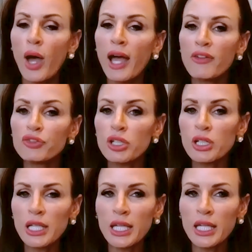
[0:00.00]
So
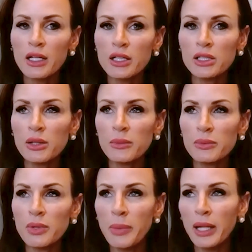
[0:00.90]
after
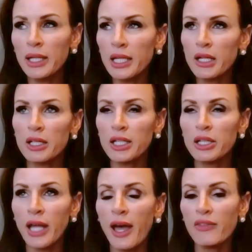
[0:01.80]
about a year
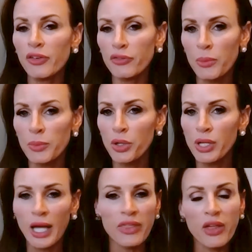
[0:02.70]
and a half of
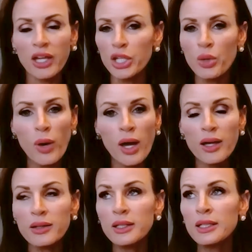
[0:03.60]
commuting, I thought, you know what?